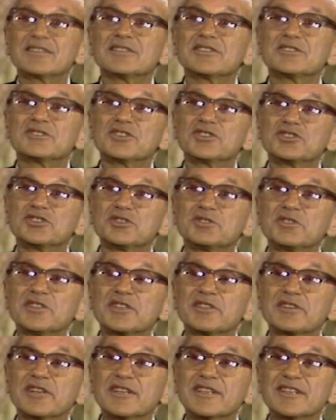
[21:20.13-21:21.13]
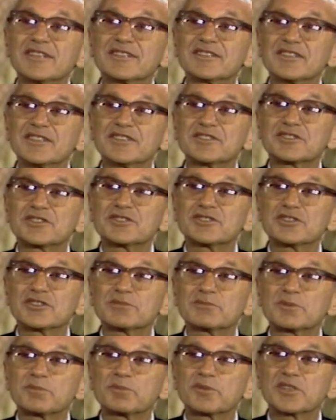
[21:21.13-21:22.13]
did you hear any of these
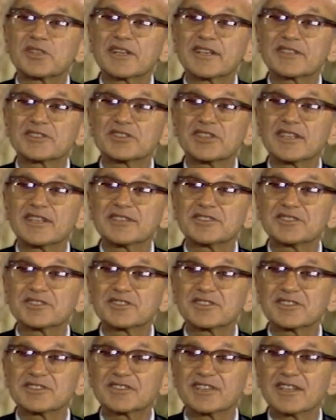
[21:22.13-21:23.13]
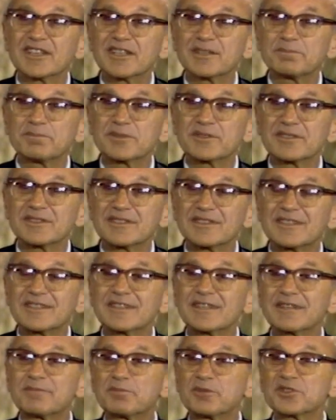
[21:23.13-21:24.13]
consumer protection agencies get up and
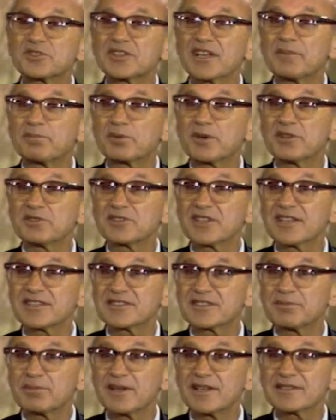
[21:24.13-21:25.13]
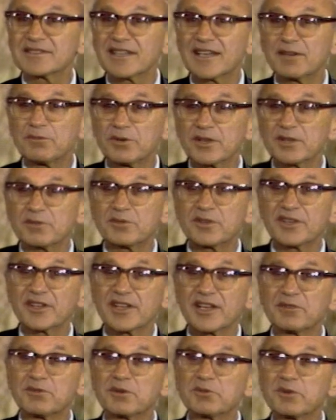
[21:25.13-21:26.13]
prote protest about that? Where were
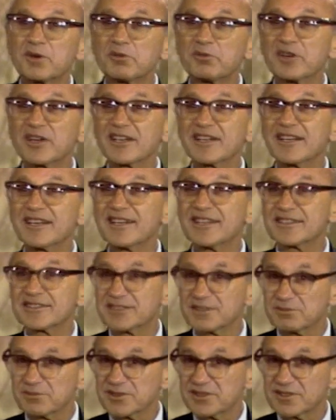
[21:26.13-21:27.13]
they when we really needed them?